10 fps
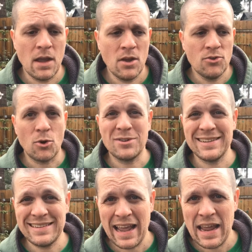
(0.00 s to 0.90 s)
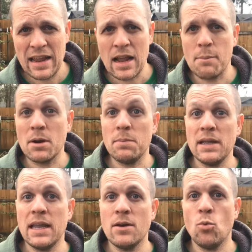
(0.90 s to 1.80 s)
So today I'm going to
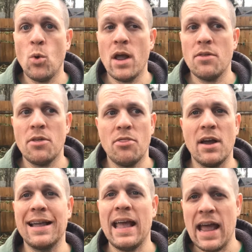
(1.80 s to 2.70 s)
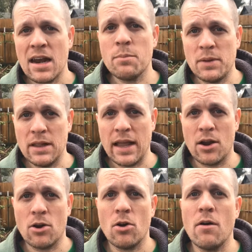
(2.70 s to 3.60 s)
begin with the canopy
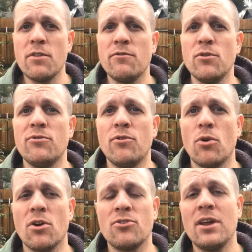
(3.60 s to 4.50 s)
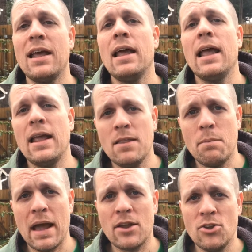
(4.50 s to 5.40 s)
layer of the food forest in the
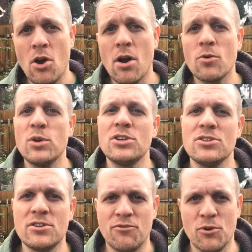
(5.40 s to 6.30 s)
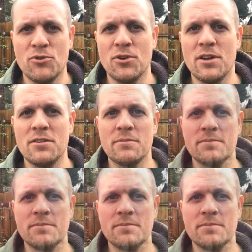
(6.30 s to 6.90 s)
backyard, which is the fruit trees.